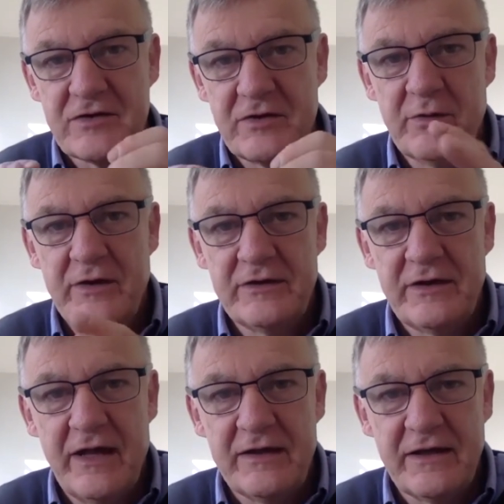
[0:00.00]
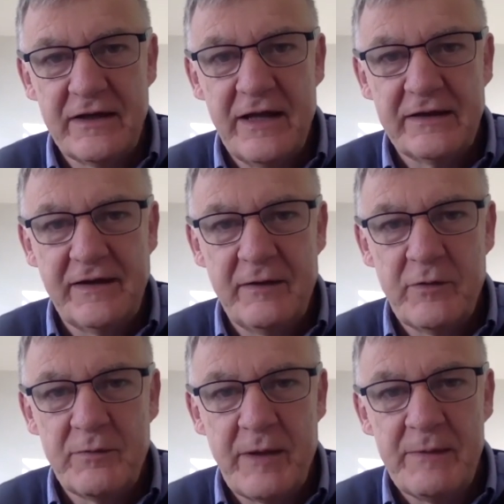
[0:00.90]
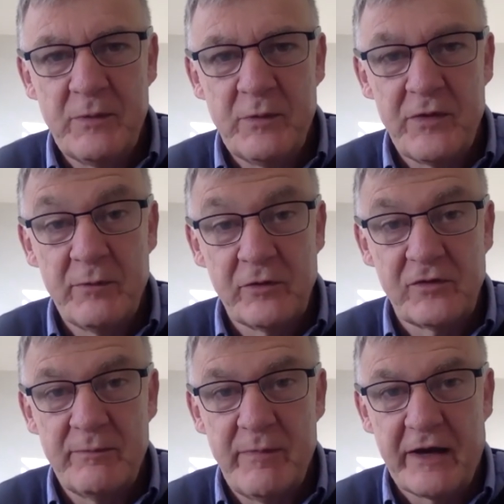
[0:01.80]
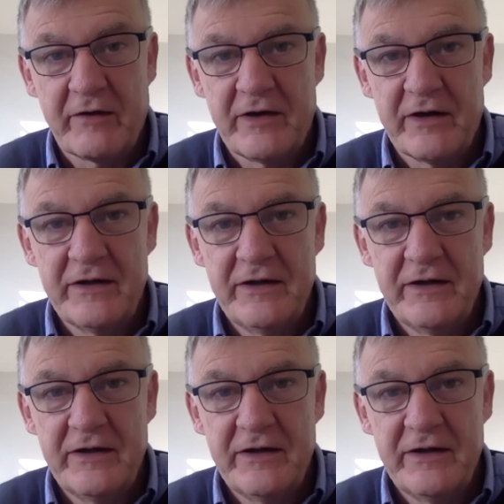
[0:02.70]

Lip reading: to and connecting with people with a Muslim background.